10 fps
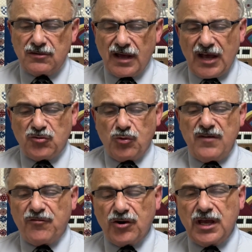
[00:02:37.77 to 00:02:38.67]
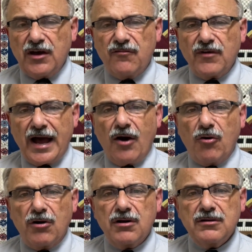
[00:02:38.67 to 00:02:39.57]
as we forgive
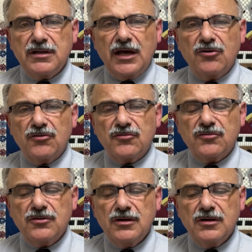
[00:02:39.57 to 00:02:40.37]
our debtors.